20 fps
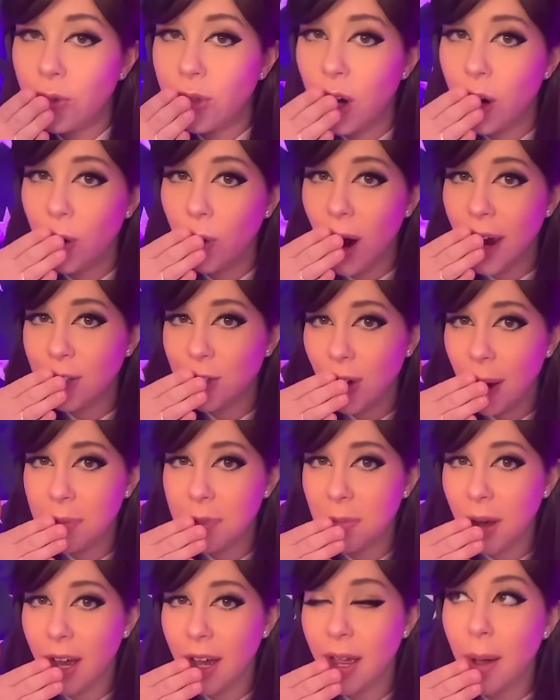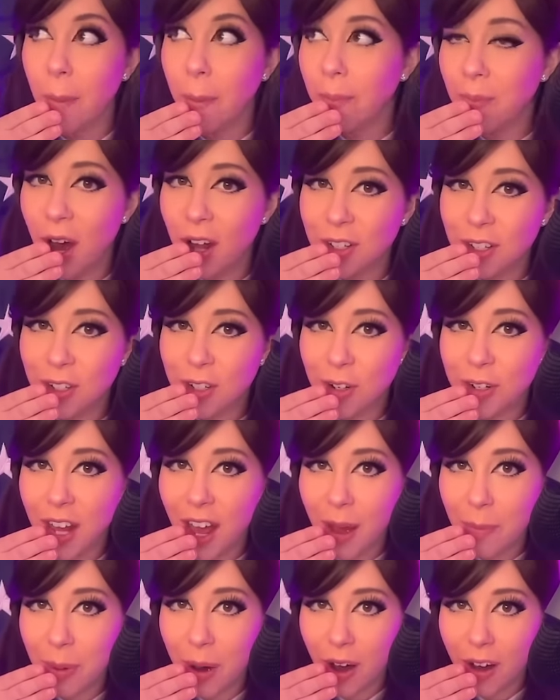no, I dropped my monster
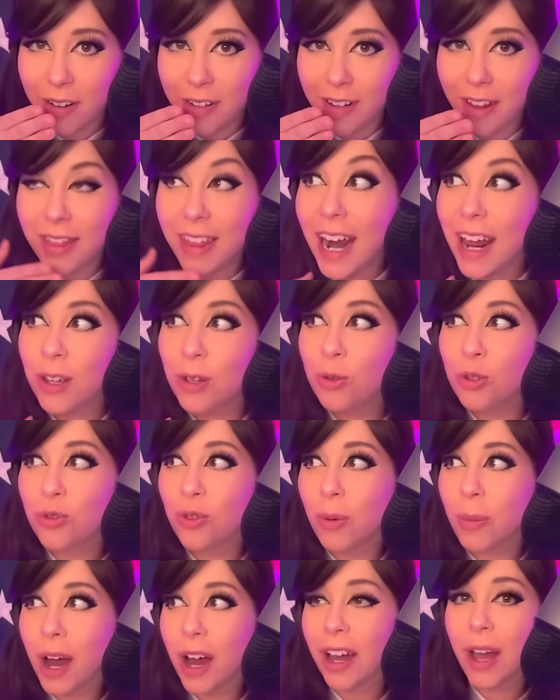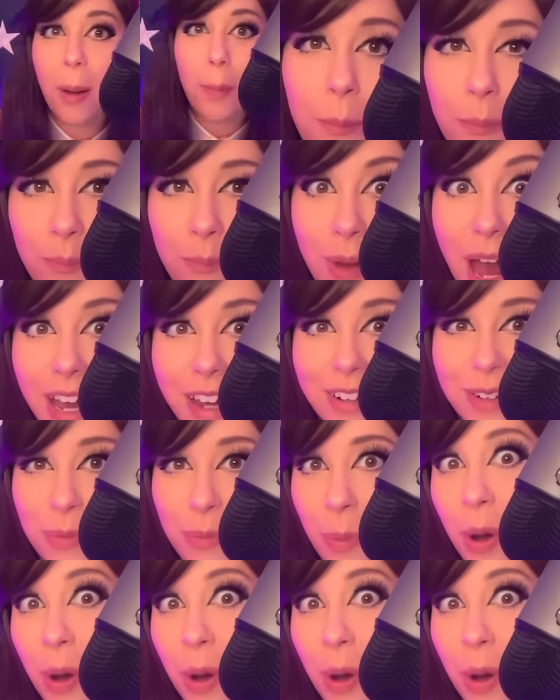tampon that I use for my magnum